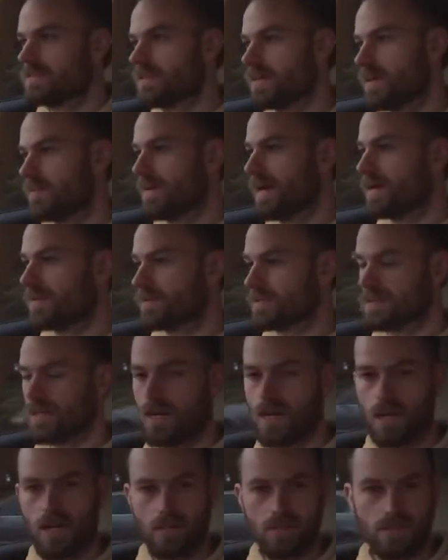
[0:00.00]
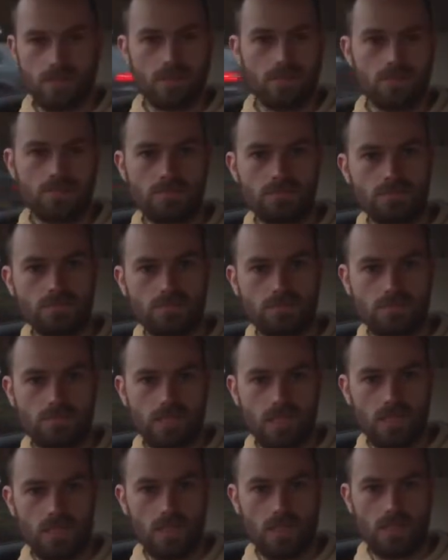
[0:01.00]
about the car and
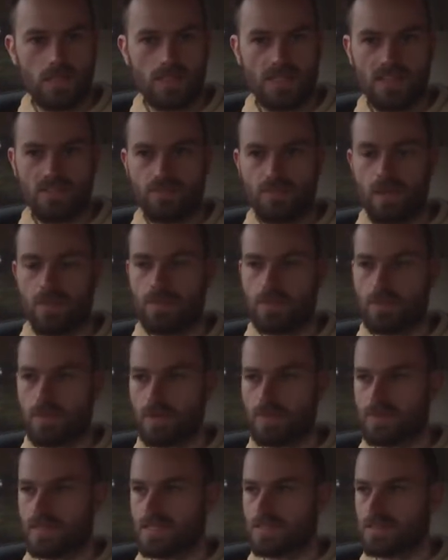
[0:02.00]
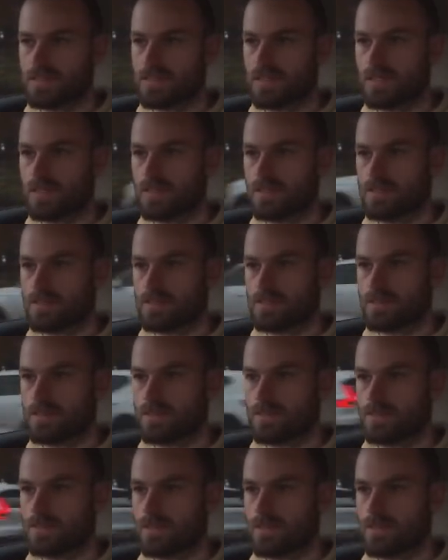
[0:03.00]
give people a bit of an insight into